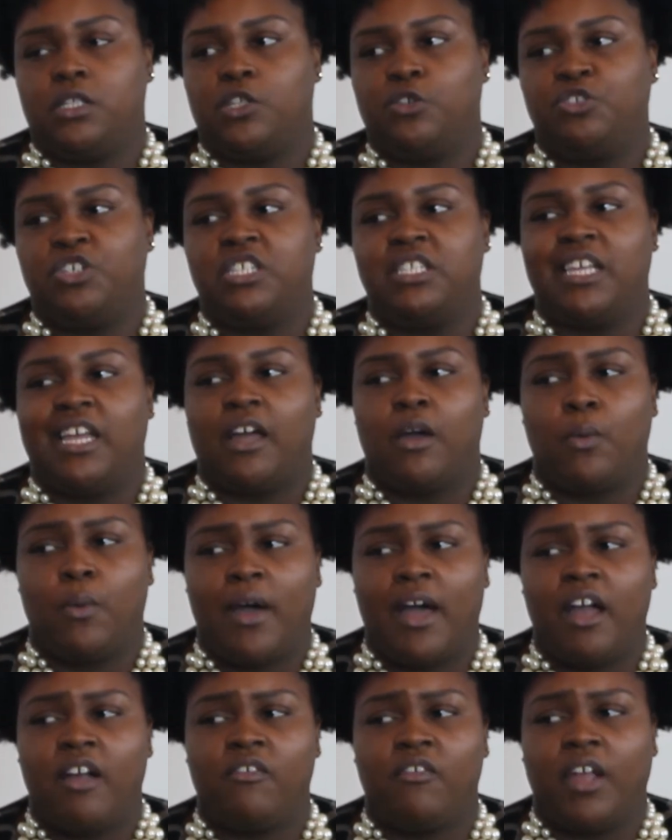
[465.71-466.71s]
So just like a
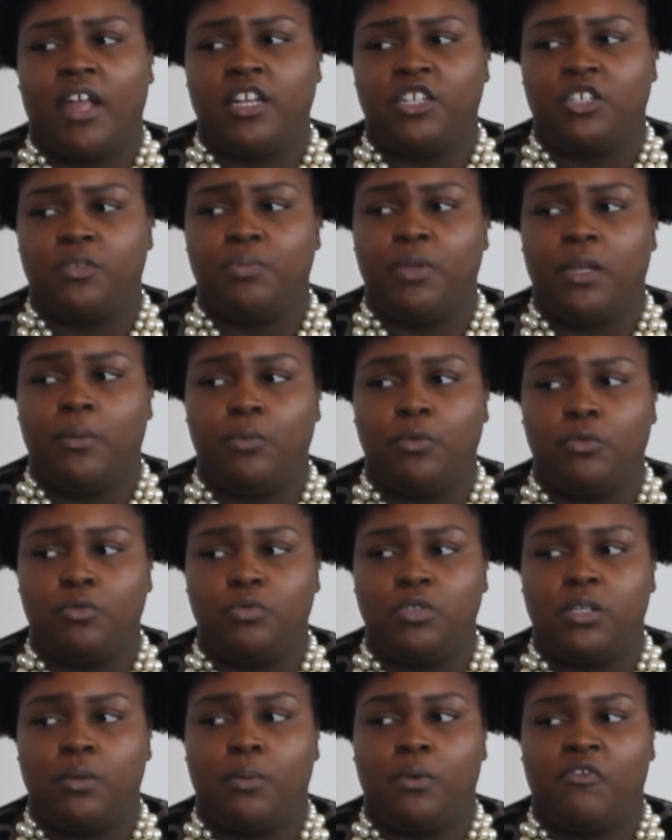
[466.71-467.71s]
wide range of people
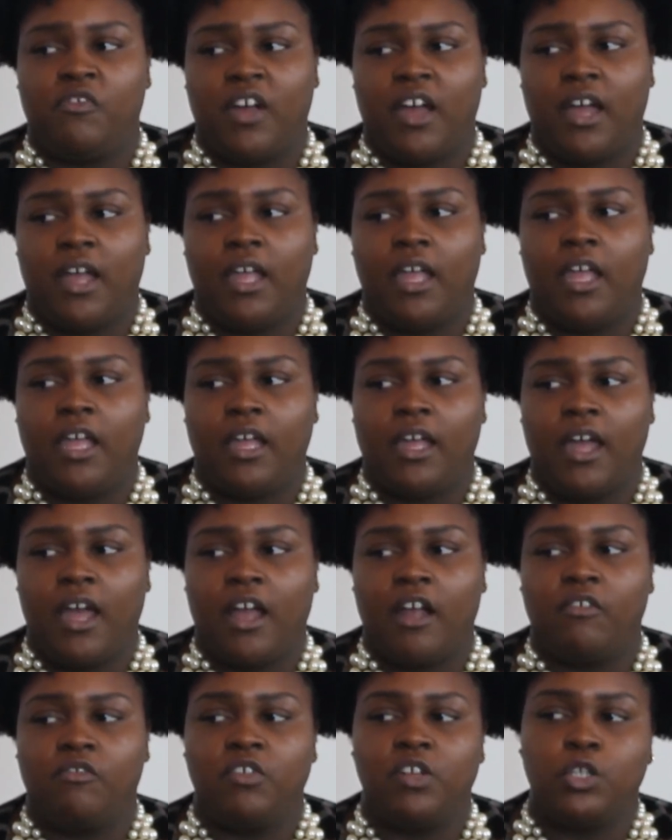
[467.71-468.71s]
to provide
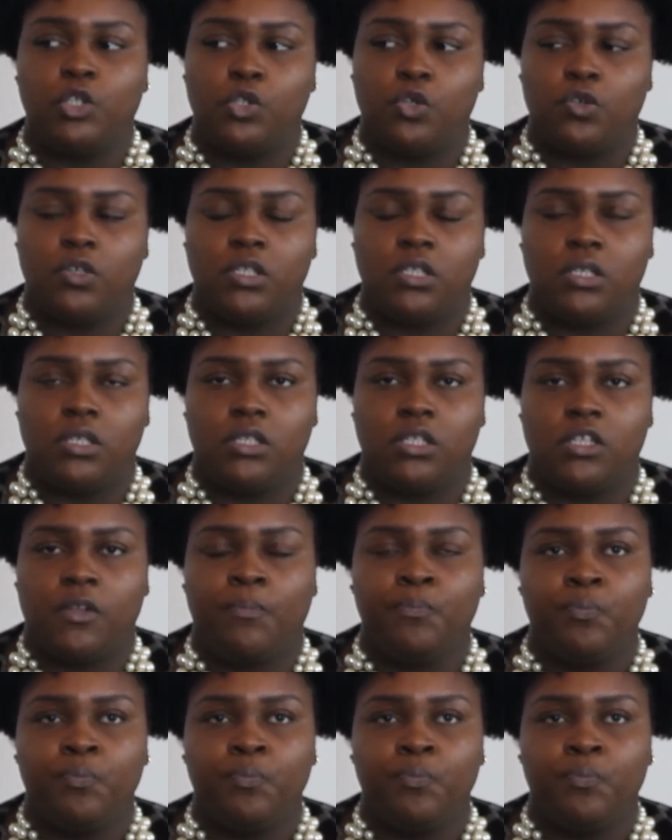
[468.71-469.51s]
in-kind resources.